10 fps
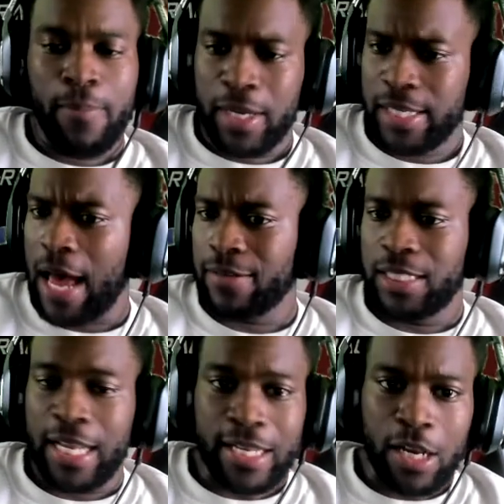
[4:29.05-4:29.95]
Because
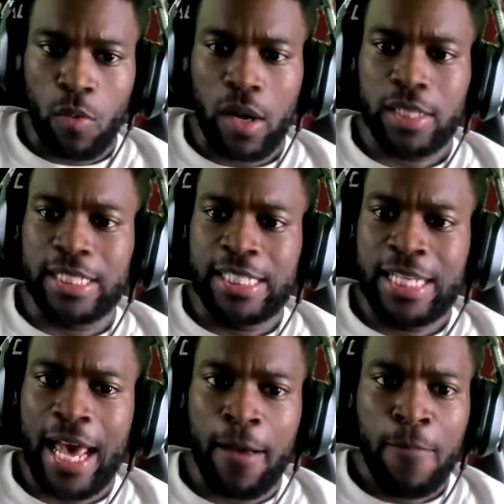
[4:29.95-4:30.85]
obviously they don't want us to see
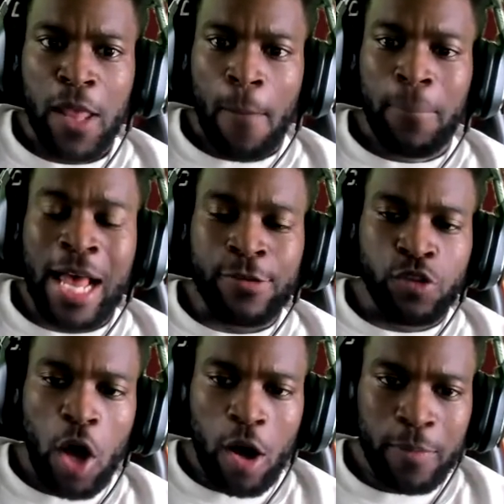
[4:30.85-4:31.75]
that. But I
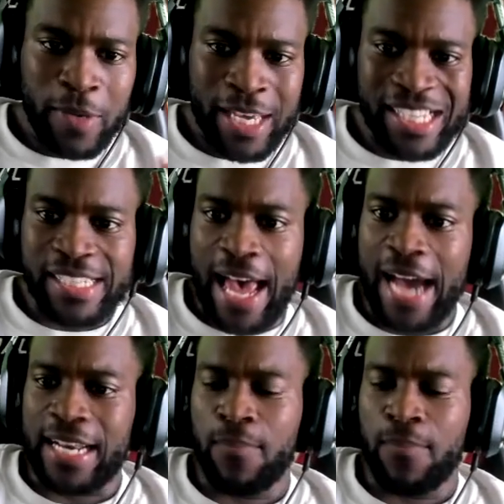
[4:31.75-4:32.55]
saw him get sacked.